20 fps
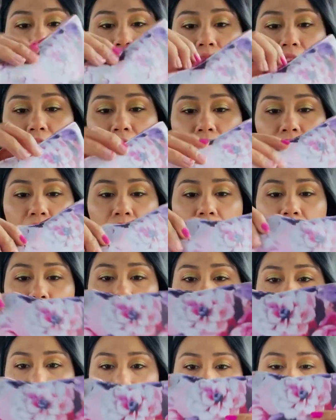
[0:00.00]
a
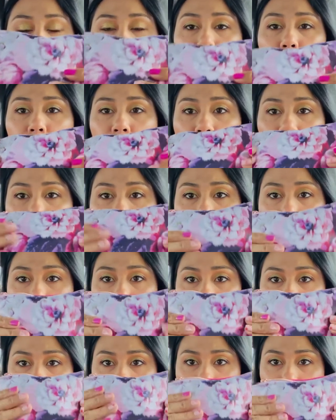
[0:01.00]
faux leather
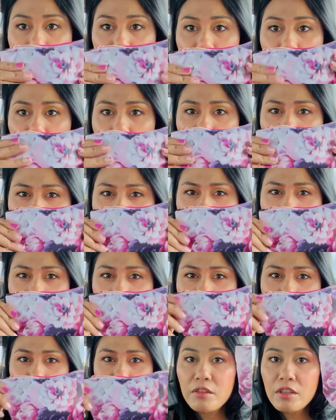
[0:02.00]
material kind of
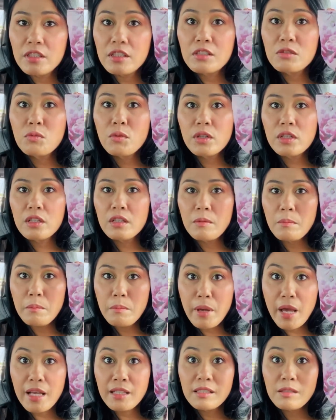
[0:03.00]
thing. This is one of the
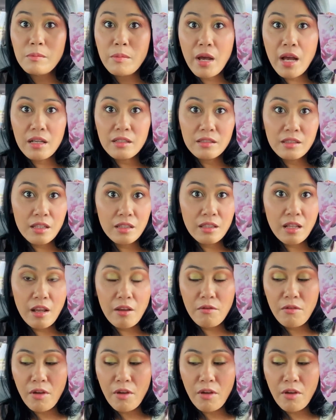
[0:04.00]
best bags that they've